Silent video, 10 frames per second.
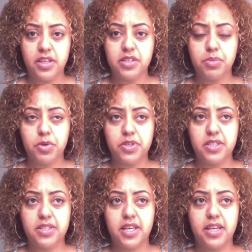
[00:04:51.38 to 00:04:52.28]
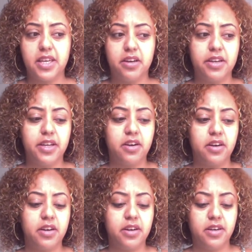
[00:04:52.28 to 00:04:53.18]
emotions that carry
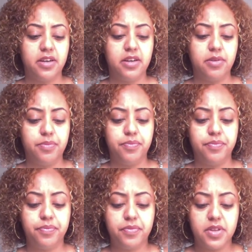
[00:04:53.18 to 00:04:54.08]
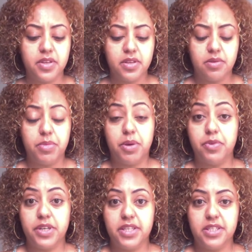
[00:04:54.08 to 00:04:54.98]
our
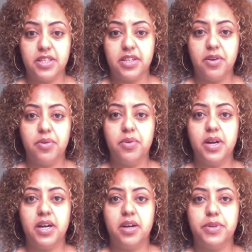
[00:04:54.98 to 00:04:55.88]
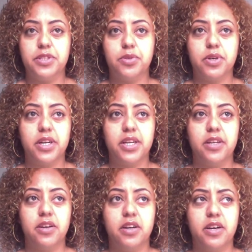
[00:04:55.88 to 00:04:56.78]
memories, we store it
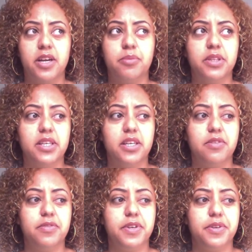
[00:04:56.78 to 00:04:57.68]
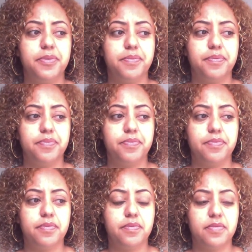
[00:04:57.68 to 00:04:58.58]
in our, I believe,
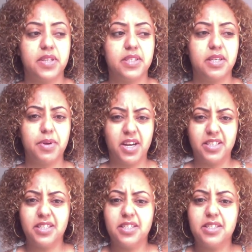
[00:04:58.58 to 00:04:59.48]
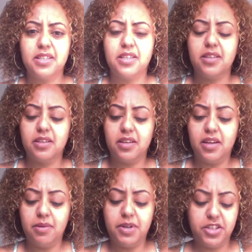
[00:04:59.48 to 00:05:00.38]
subconscious.
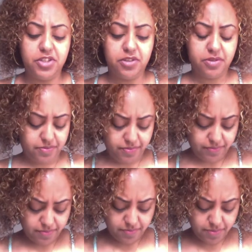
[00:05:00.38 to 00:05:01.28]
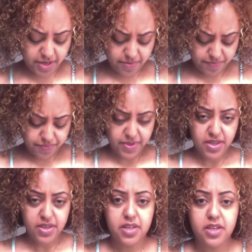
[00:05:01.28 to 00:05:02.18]
I'm not sure. But
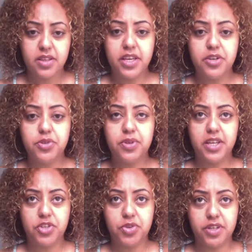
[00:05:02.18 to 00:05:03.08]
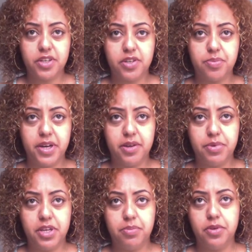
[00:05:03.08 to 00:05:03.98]
they do get triggered by
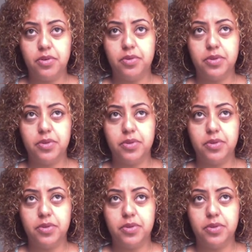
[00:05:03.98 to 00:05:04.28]
people,